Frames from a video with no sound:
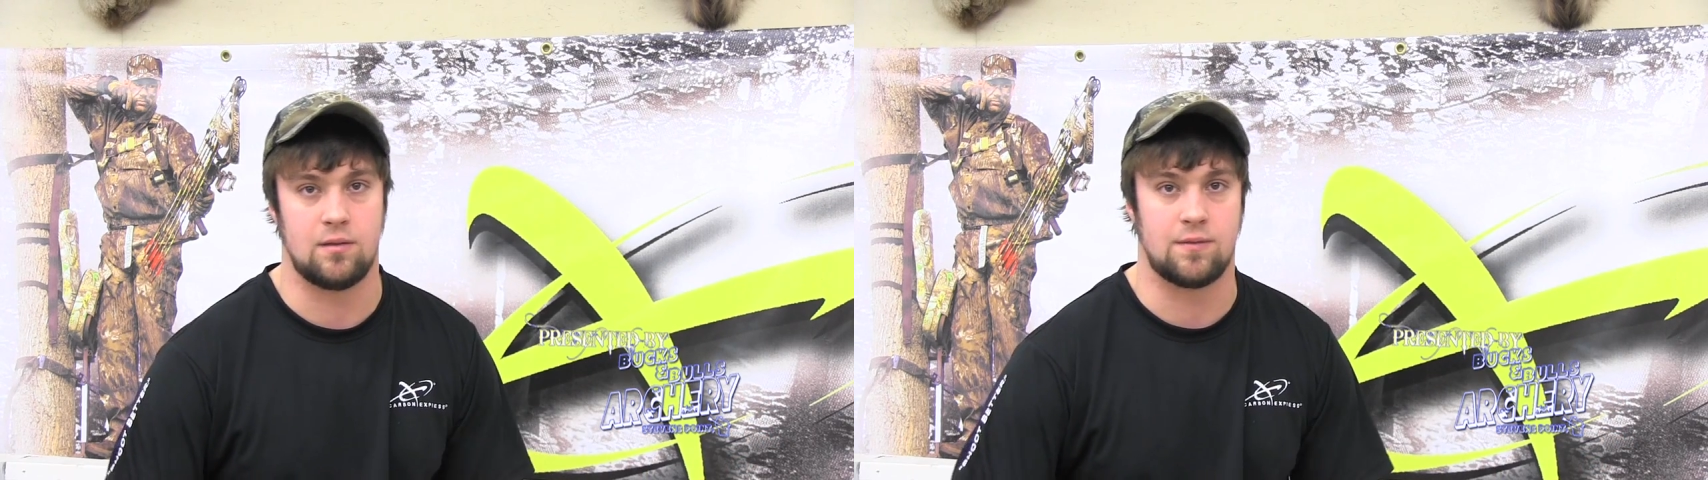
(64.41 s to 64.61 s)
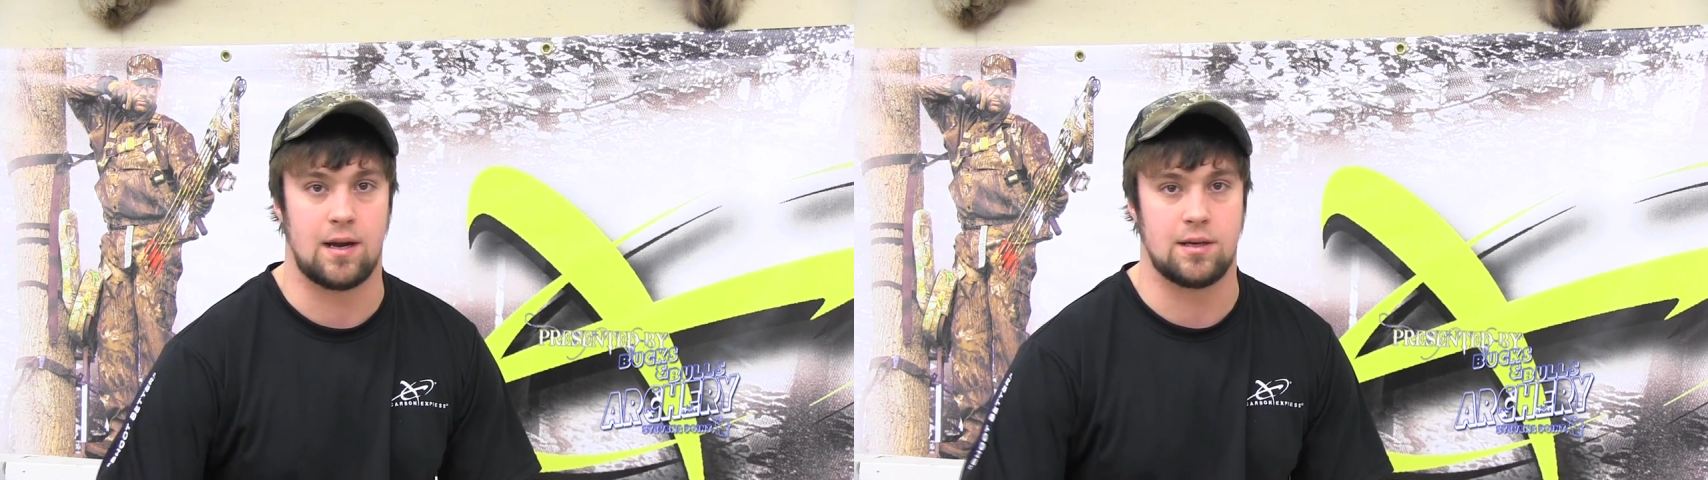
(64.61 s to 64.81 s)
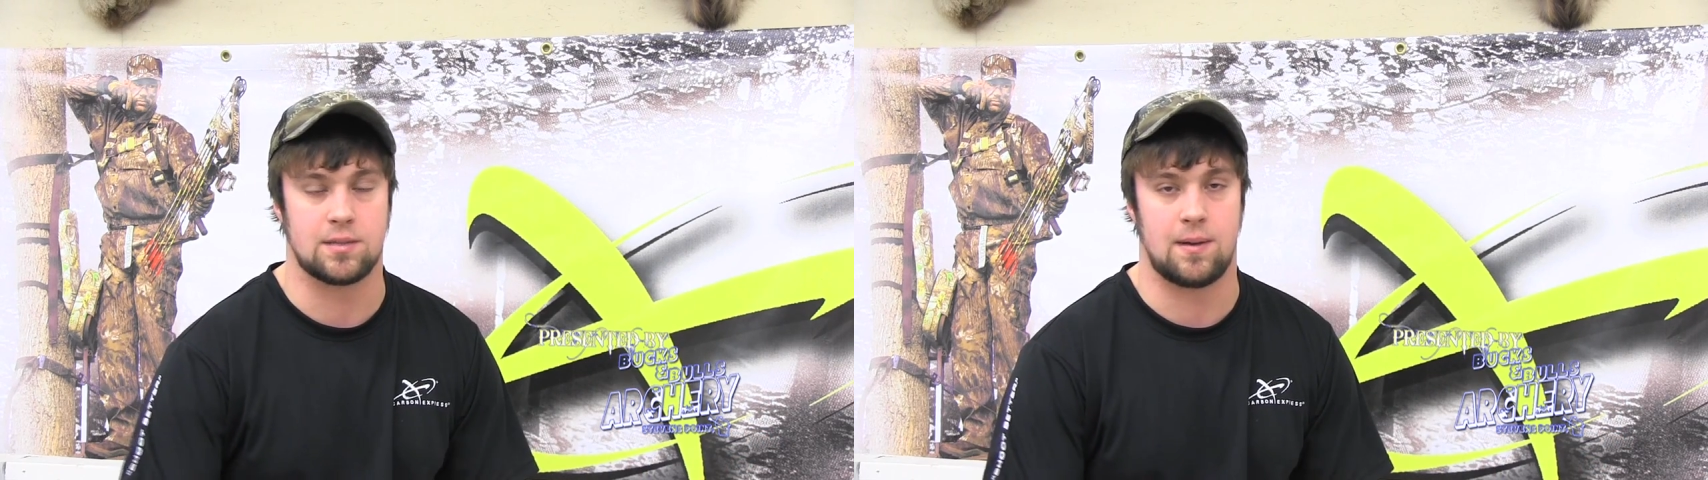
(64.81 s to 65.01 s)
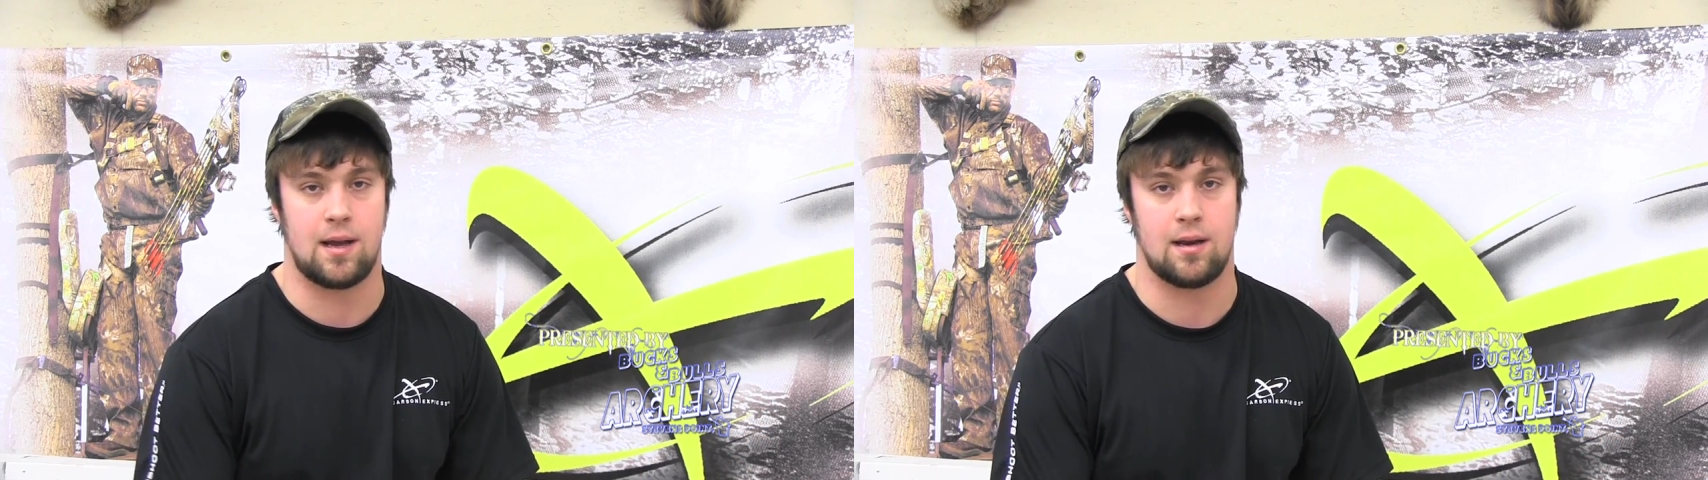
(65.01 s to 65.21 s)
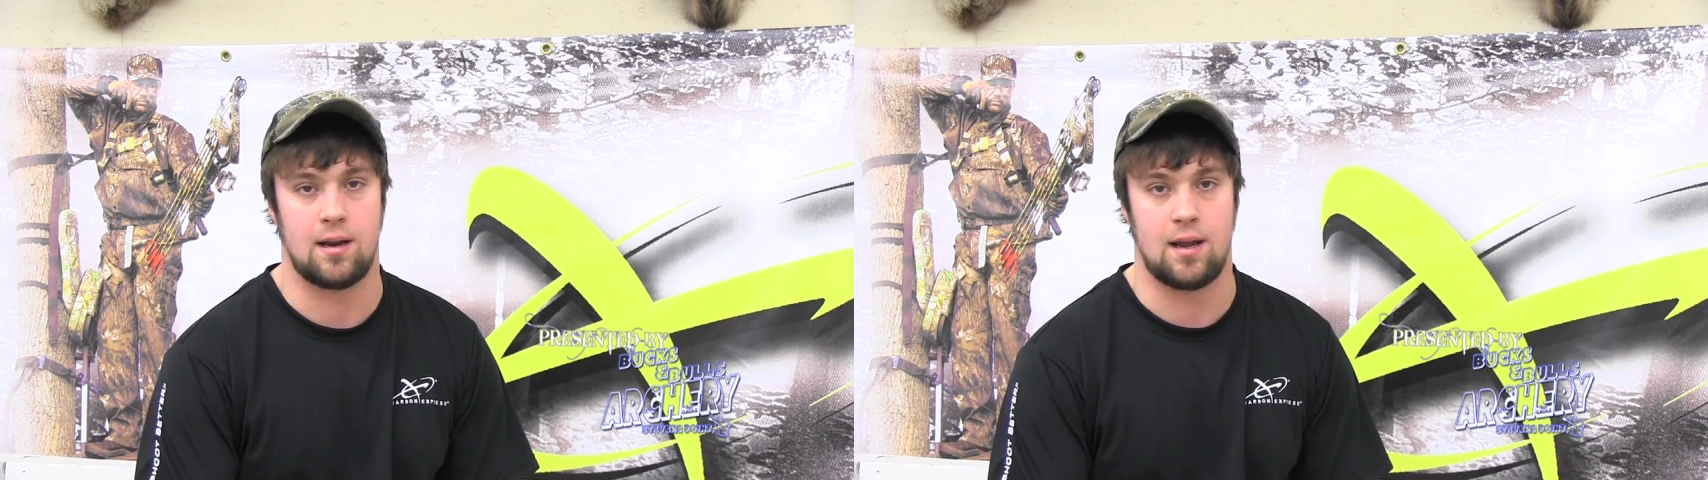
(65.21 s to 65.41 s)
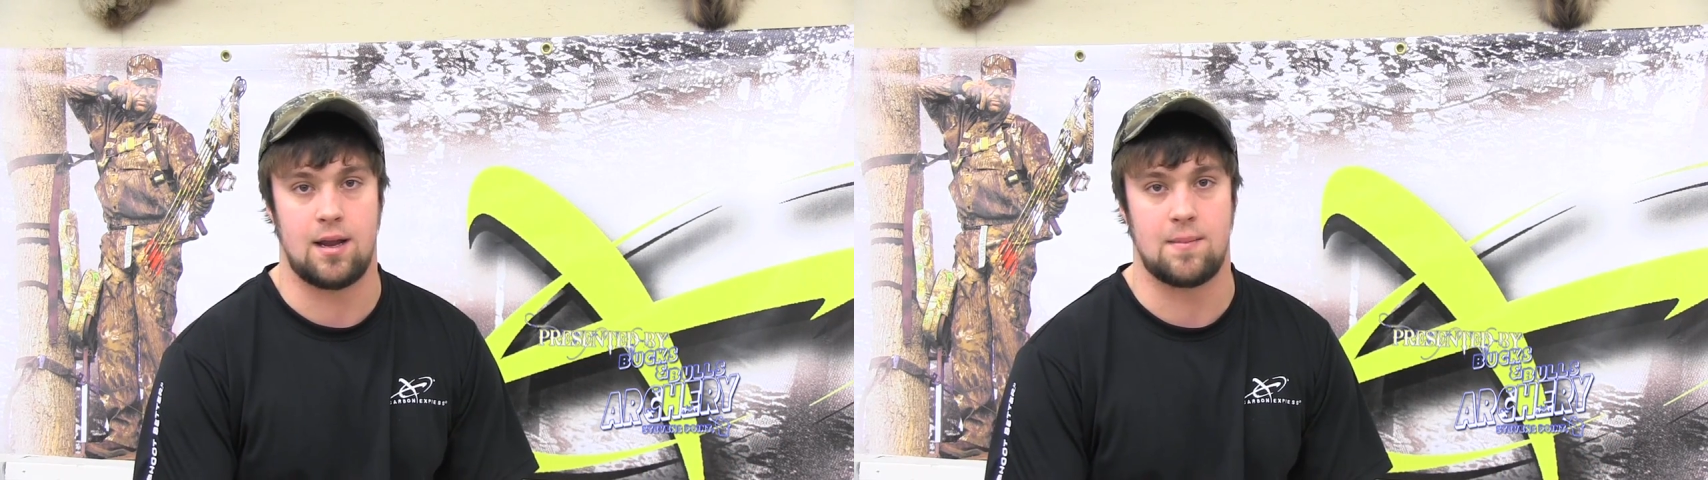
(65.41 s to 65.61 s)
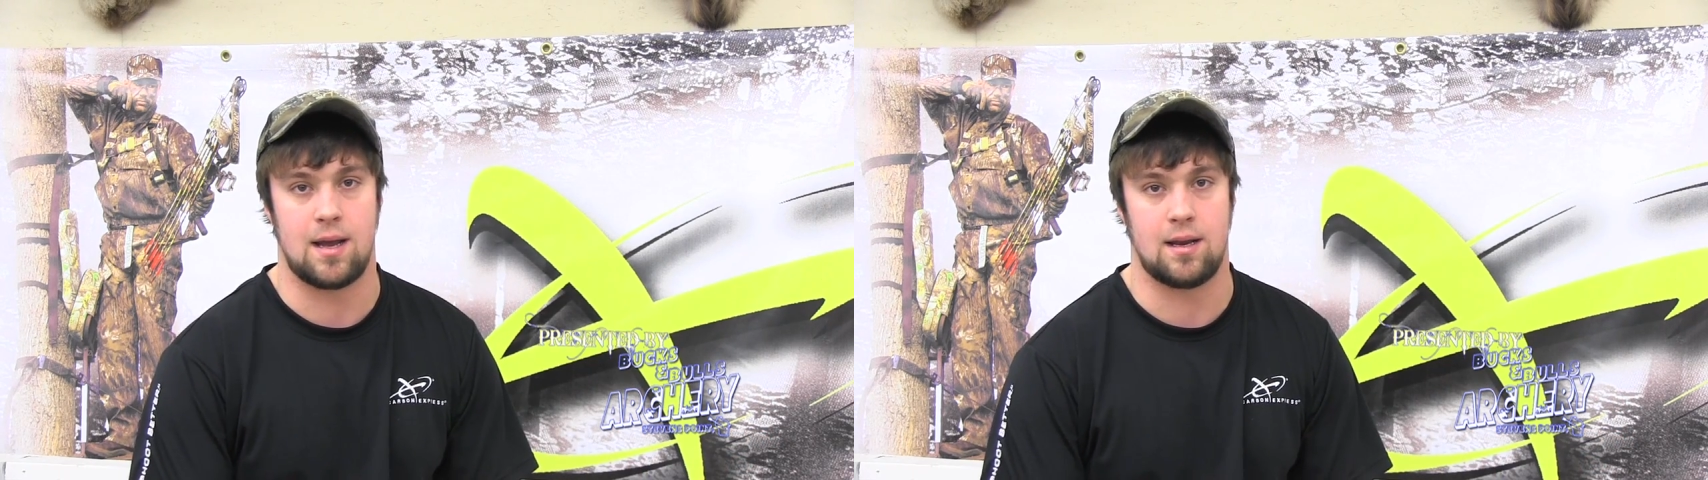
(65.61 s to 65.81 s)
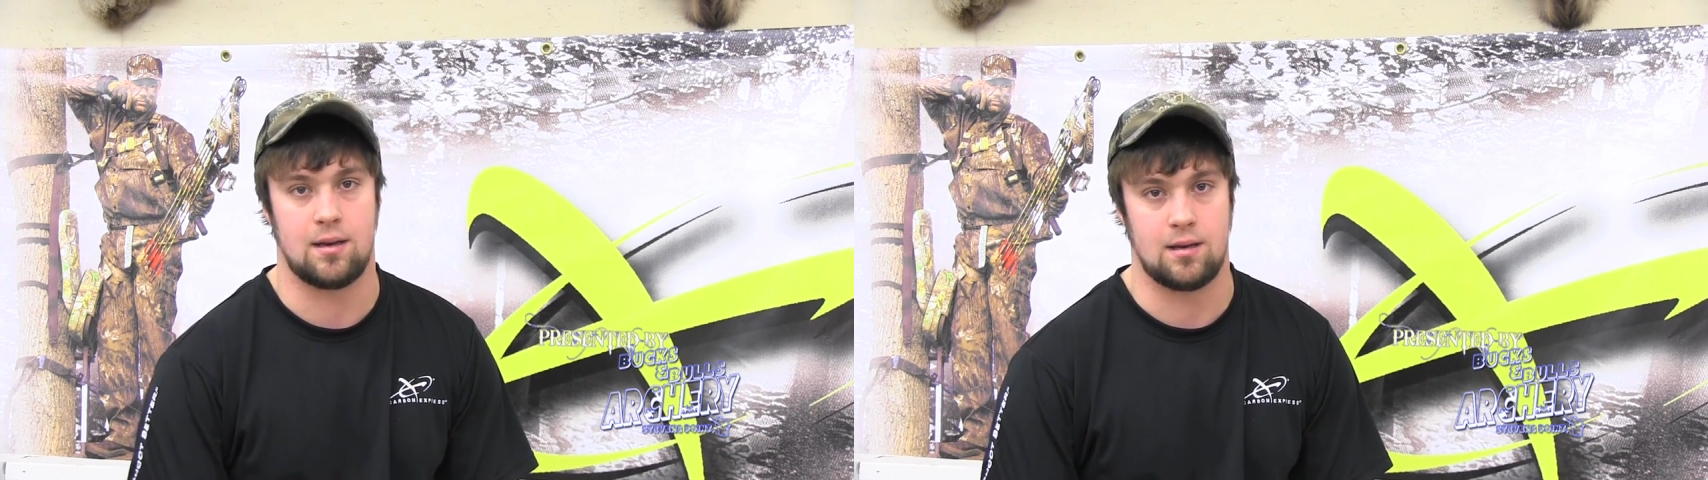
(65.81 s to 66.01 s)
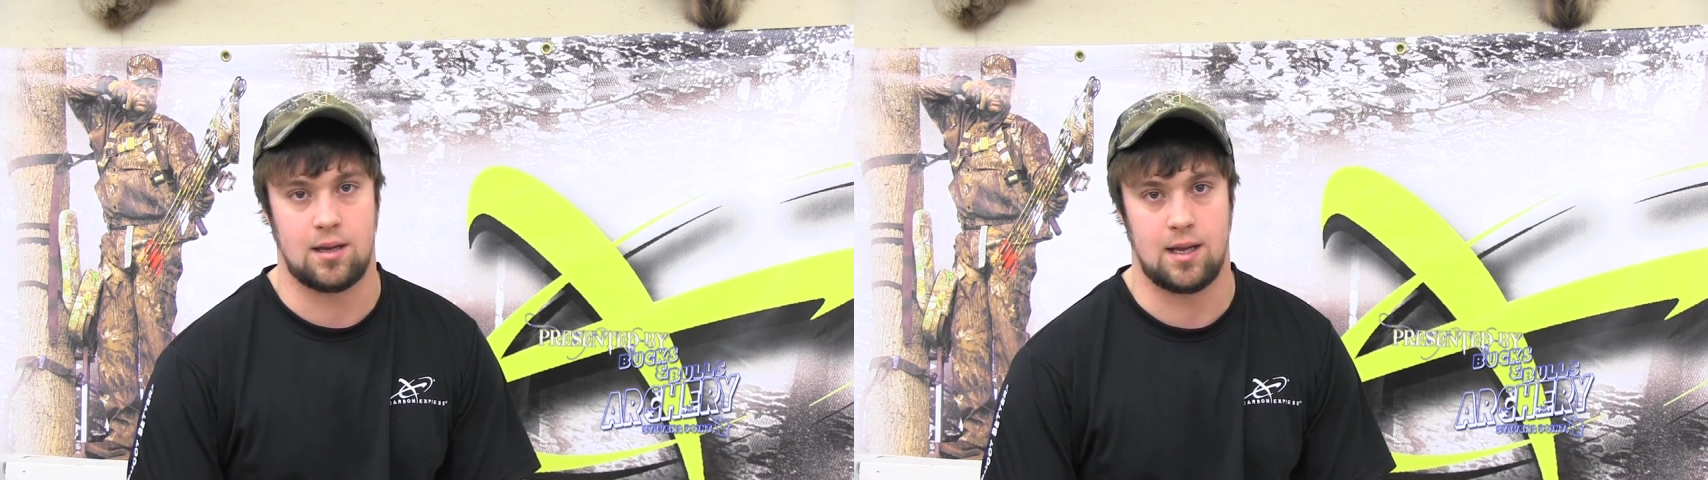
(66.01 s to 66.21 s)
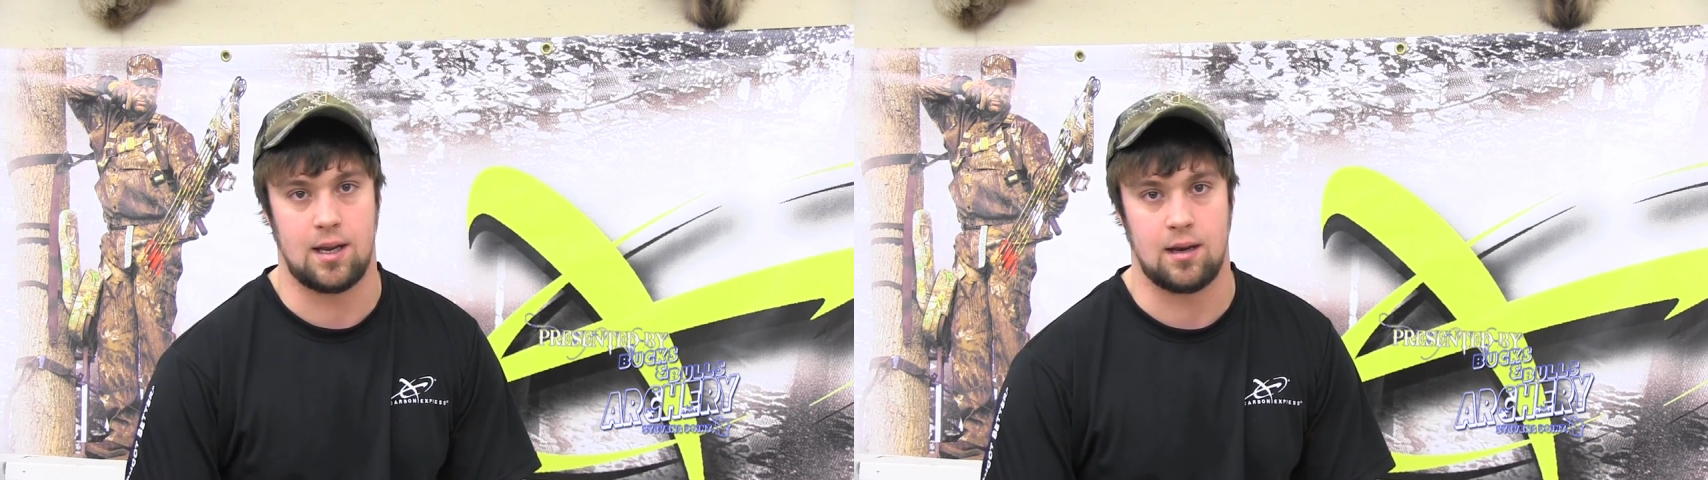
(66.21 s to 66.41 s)
You find your spot, aim at it,
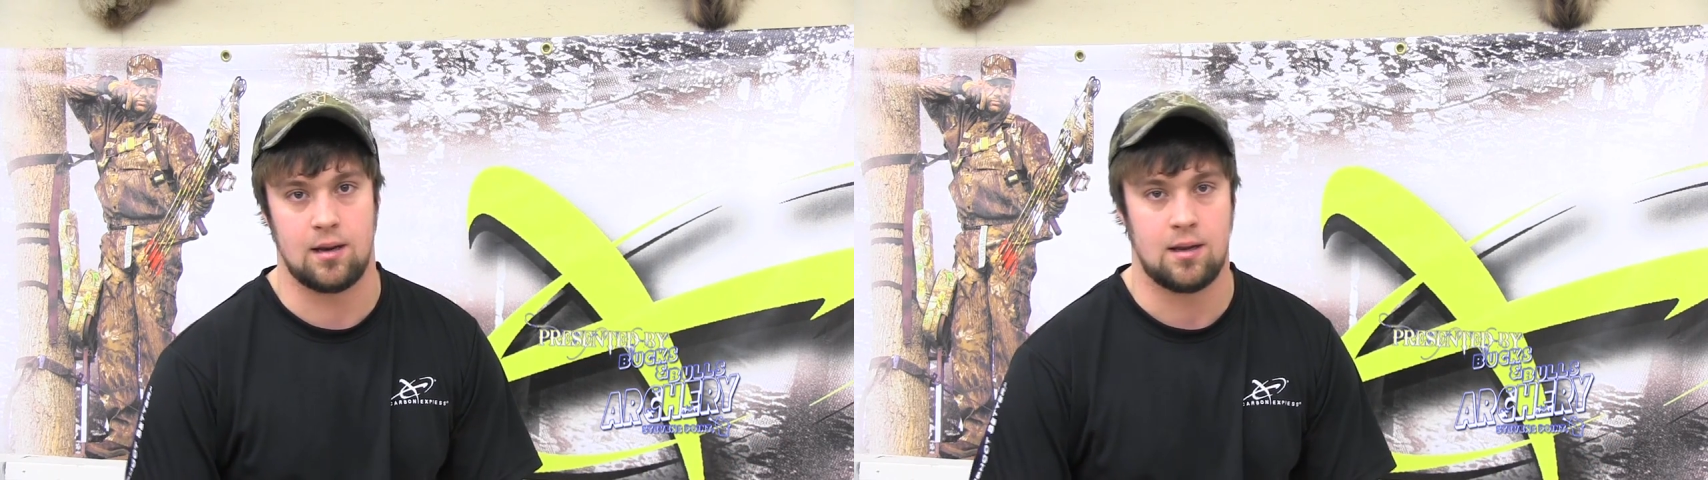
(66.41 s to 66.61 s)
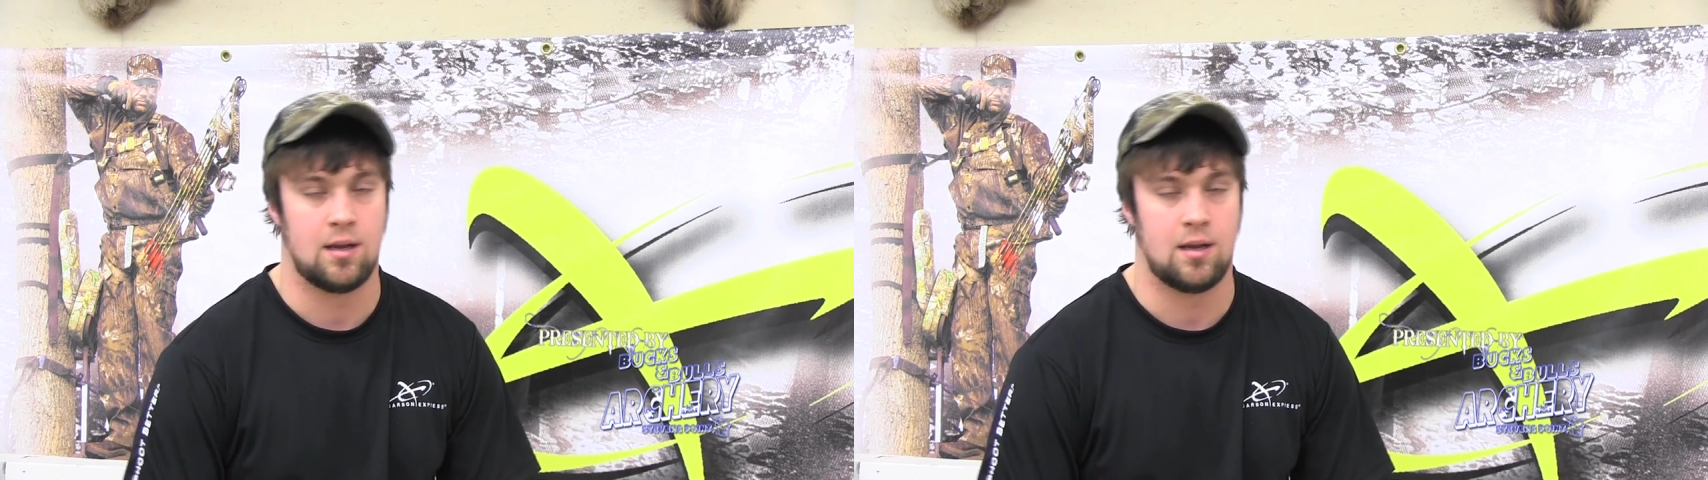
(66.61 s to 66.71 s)
hit it.